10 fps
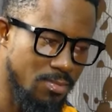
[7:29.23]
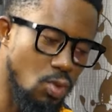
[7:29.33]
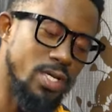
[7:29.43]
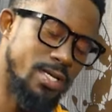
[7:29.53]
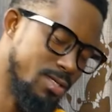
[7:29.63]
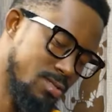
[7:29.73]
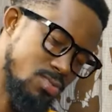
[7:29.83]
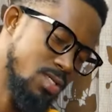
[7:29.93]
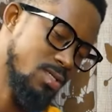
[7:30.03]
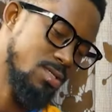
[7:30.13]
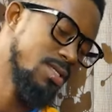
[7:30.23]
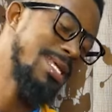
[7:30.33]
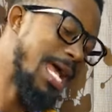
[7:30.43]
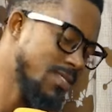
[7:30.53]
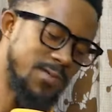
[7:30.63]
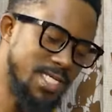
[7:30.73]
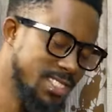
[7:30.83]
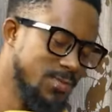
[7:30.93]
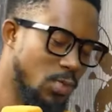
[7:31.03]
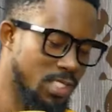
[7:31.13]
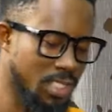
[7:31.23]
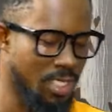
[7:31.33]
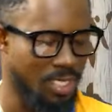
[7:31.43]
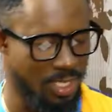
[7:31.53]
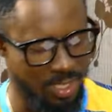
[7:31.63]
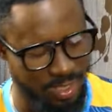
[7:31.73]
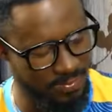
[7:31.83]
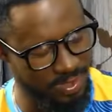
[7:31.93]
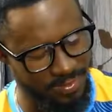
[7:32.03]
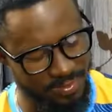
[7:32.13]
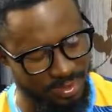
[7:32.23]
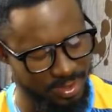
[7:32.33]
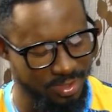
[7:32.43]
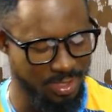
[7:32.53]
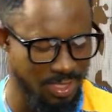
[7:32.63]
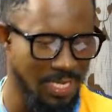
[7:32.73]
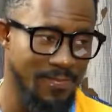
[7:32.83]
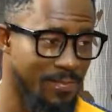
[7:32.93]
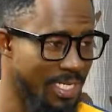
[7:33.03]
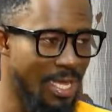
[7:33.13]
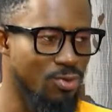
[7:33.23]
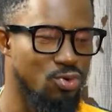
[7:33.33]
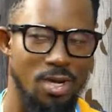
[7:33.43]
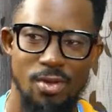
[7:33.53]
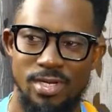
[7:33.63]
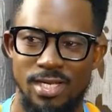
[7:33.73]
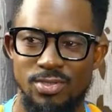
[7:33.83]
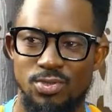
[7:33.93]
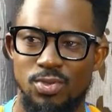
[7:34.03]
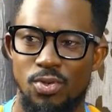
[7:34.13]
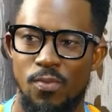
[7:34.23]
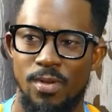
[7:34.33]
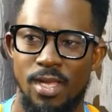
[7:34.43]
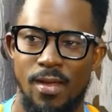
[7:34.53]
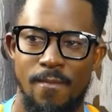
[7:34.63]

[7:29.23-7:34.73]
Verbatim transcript: Oh yeah. As for the six point, uh, we are getting me, it. Yeah, even me and you then use the go player.